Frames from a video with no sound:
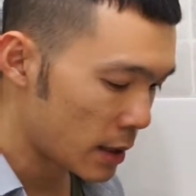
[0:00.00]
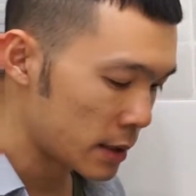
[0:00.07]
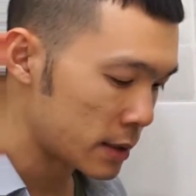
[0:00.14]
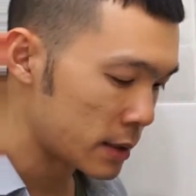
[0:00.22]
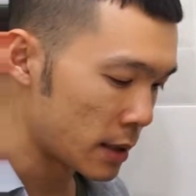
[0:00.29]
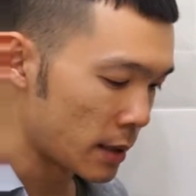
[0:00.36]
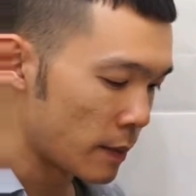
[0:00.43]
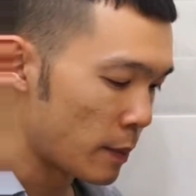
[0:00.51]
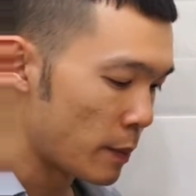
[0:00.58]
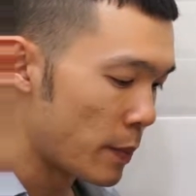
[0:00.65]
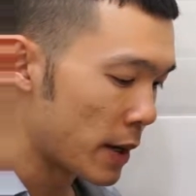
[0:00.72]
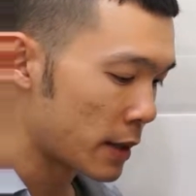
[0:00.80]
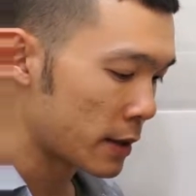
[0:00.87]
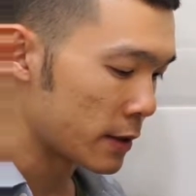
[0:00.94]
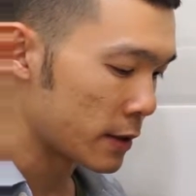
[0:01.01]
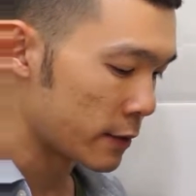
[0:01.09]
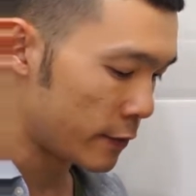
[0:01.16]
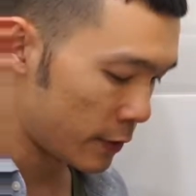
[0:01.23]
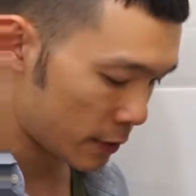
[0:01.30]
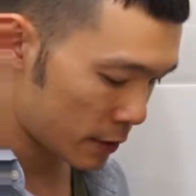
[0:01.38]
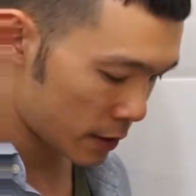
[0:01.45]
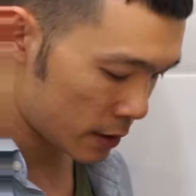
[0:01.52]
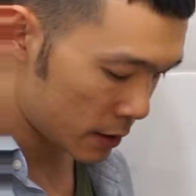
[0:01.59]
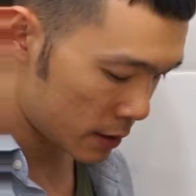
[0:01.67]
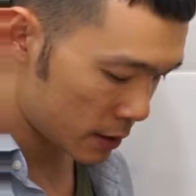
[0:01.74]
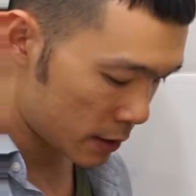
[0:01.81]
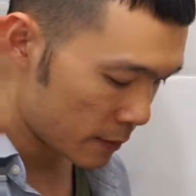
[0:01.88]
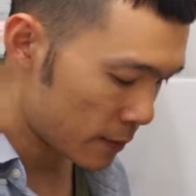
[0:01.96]
is a bucket filter
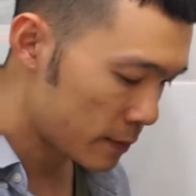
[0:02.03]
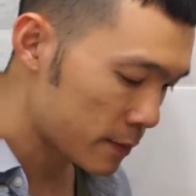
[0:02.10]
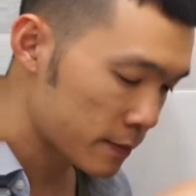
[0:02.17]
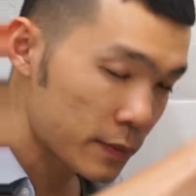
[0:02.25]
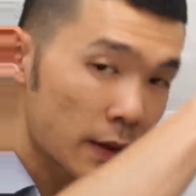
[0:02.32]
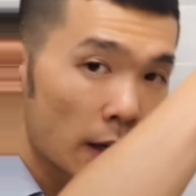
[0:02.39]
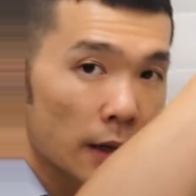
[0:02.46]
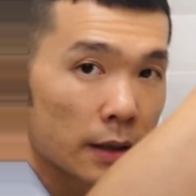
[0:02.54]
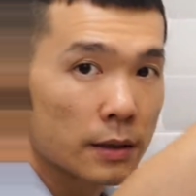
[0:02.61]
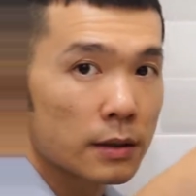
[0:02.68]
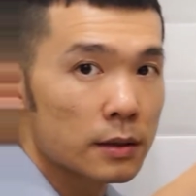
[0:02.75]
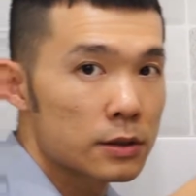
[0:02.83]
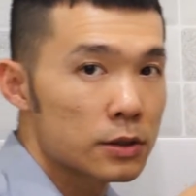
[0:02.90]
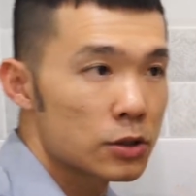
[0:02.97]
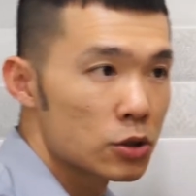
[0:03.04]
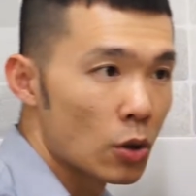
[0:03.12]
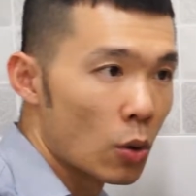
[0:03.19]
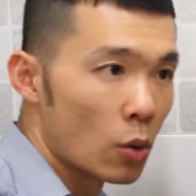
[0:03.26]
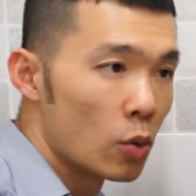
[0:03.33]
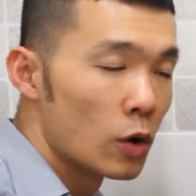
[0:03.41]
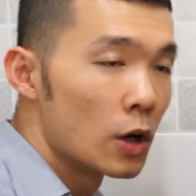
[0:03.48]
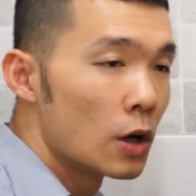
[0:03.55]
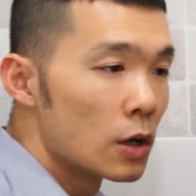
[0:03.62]
system, like so.